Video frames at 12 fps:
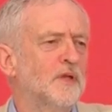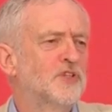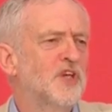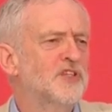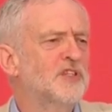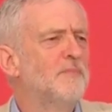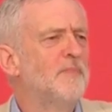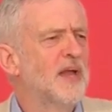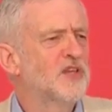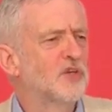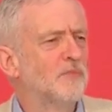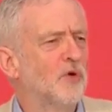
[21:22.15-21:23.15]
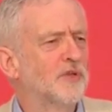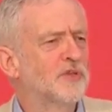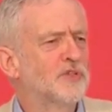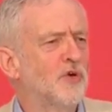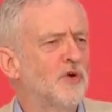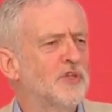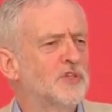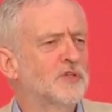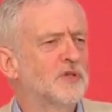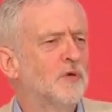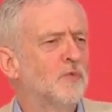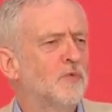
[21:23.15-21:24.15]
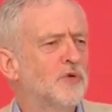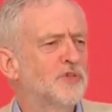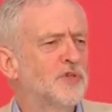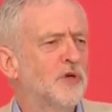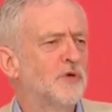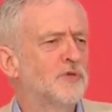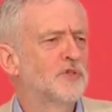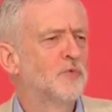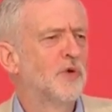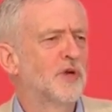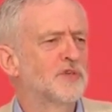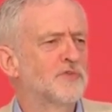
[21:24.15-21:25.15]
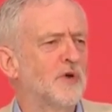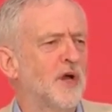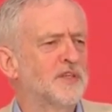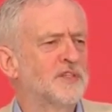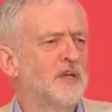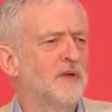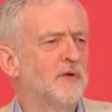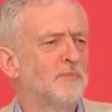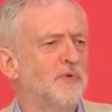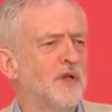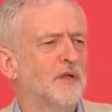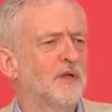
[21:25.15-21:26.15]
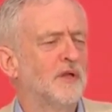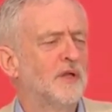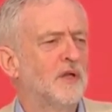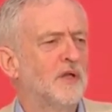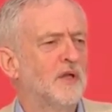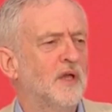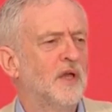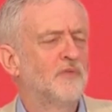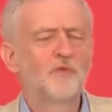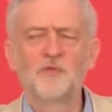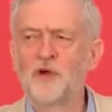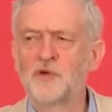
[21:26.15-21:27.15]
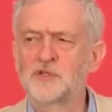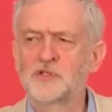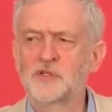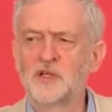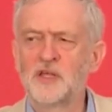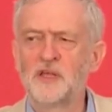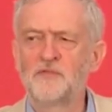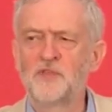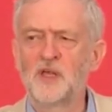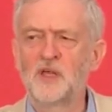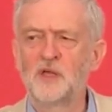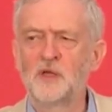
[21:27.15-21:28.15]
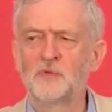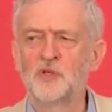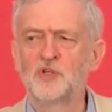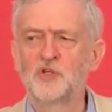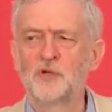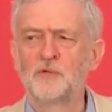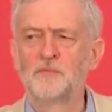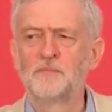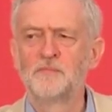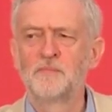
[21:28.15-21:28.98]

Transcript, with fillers: just imagine what the Tories would do to workers' rights here in Britain if we voted to leave the EU in June.